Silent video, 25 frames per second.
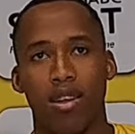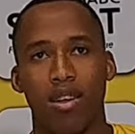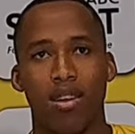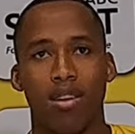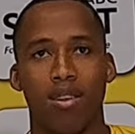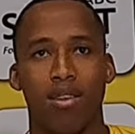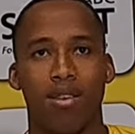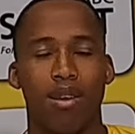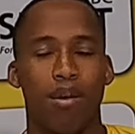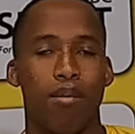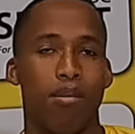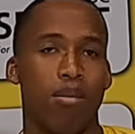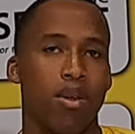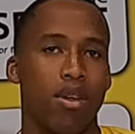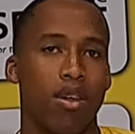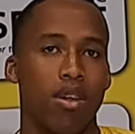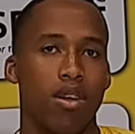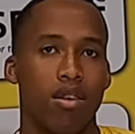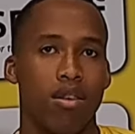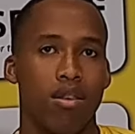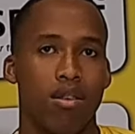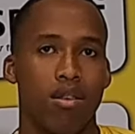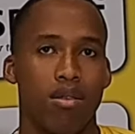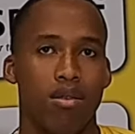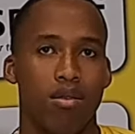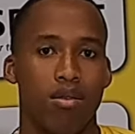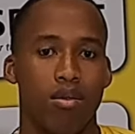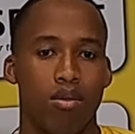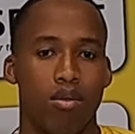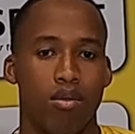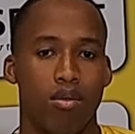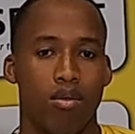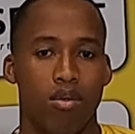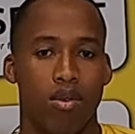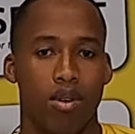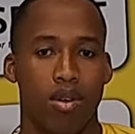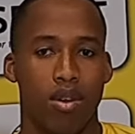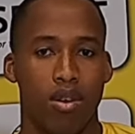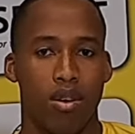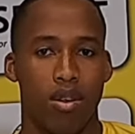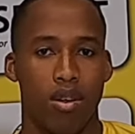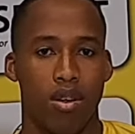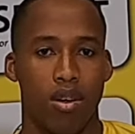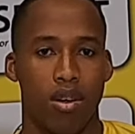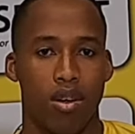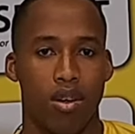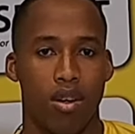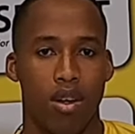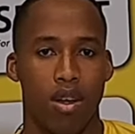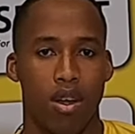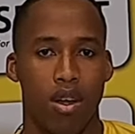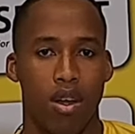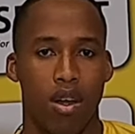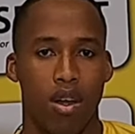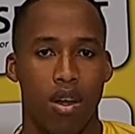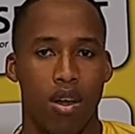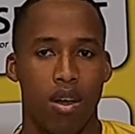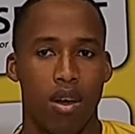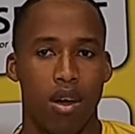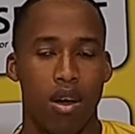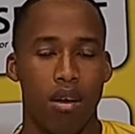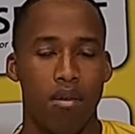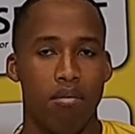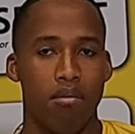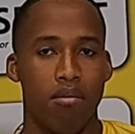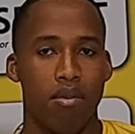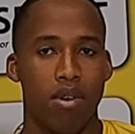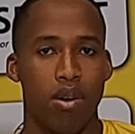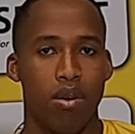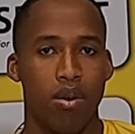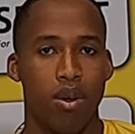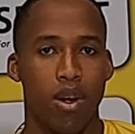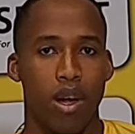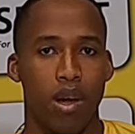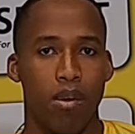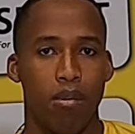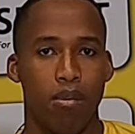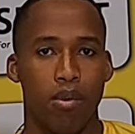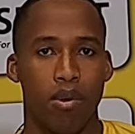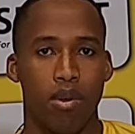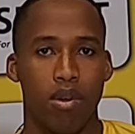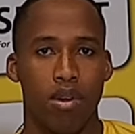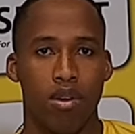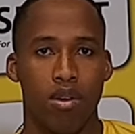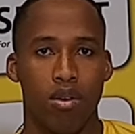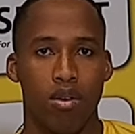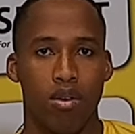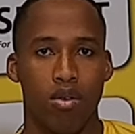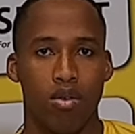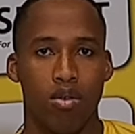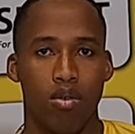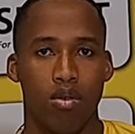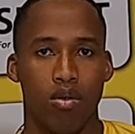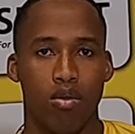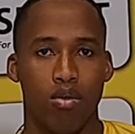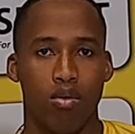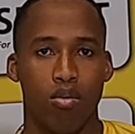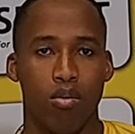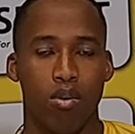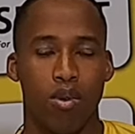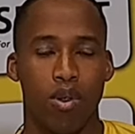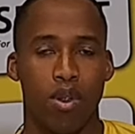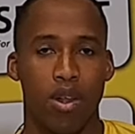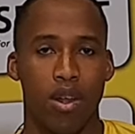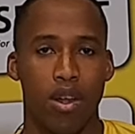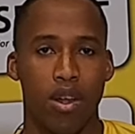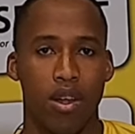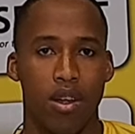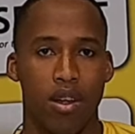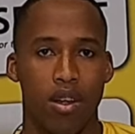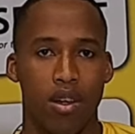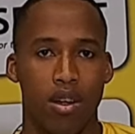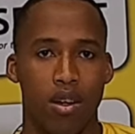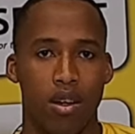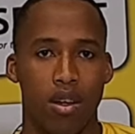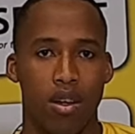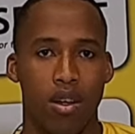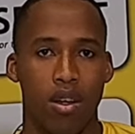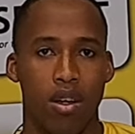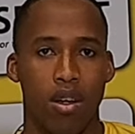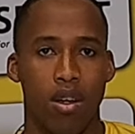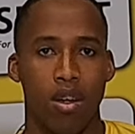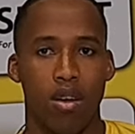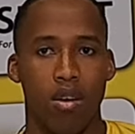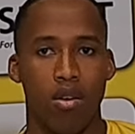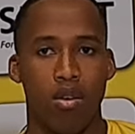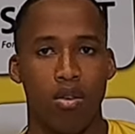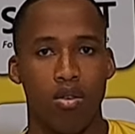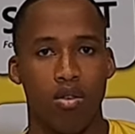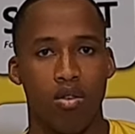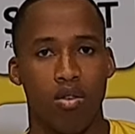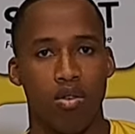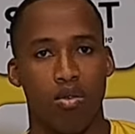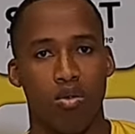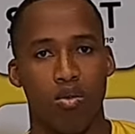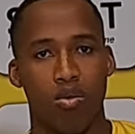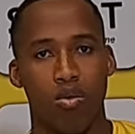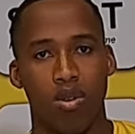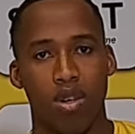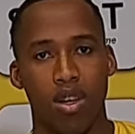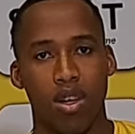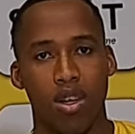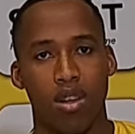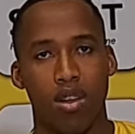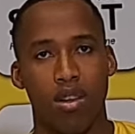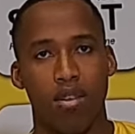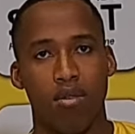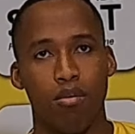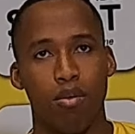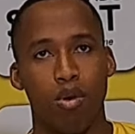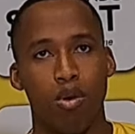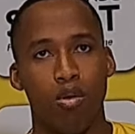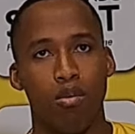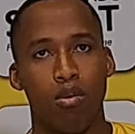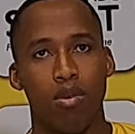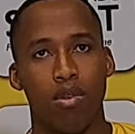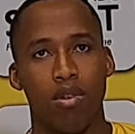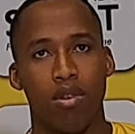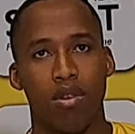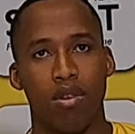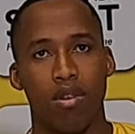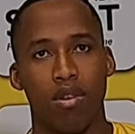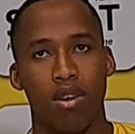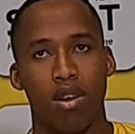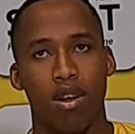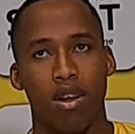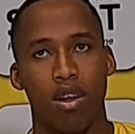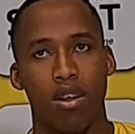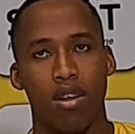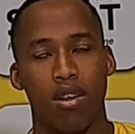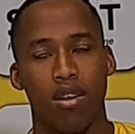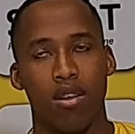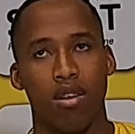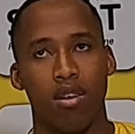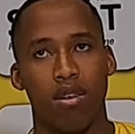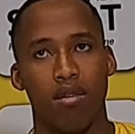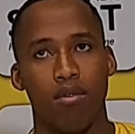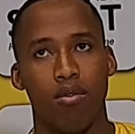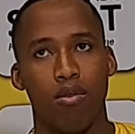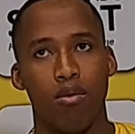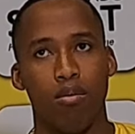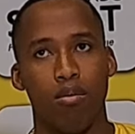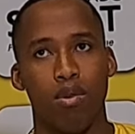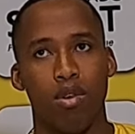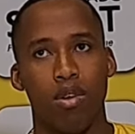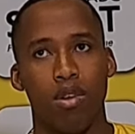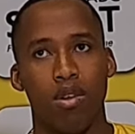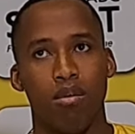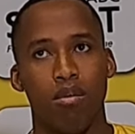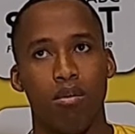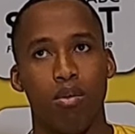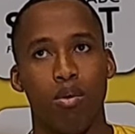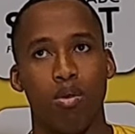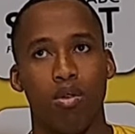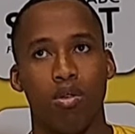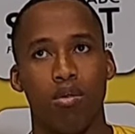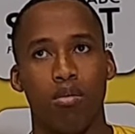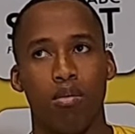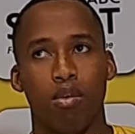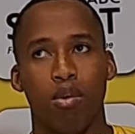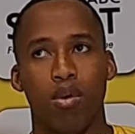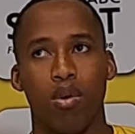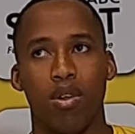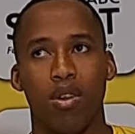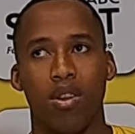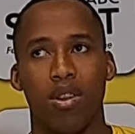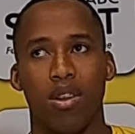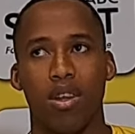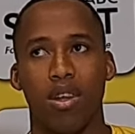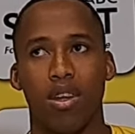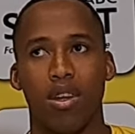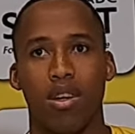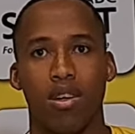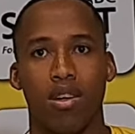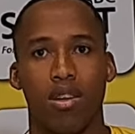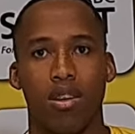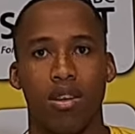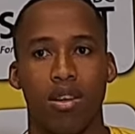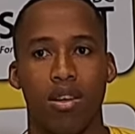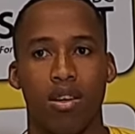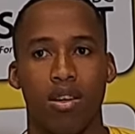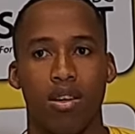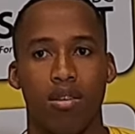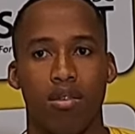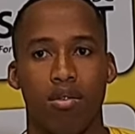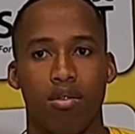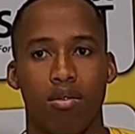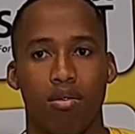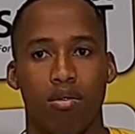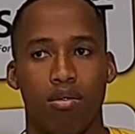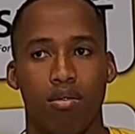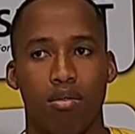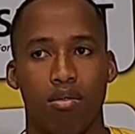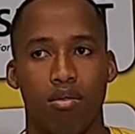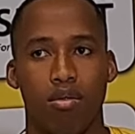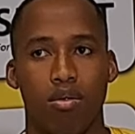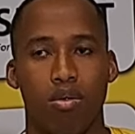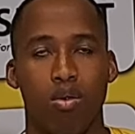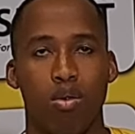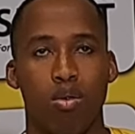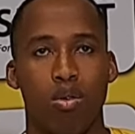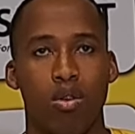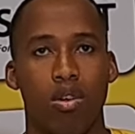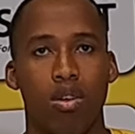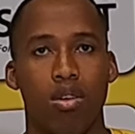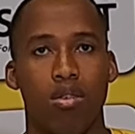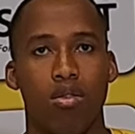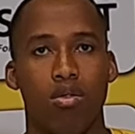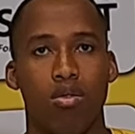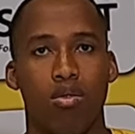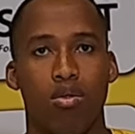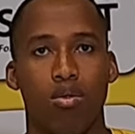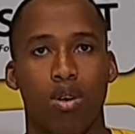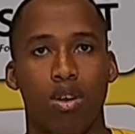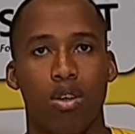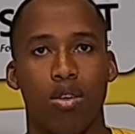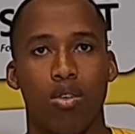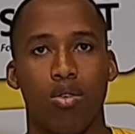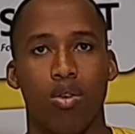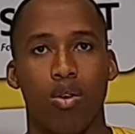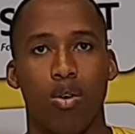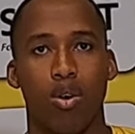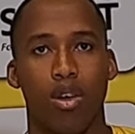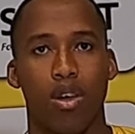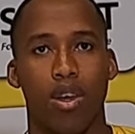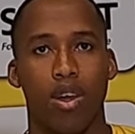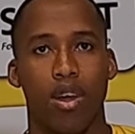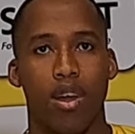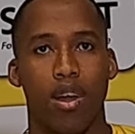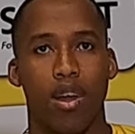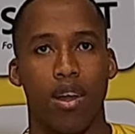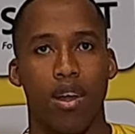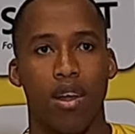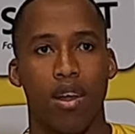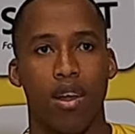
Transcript: then it's something else, you know. And uh, I'm very happy also to be there, also to take these moments. And uh, for me, the most important thing I think is to continue to enjoy,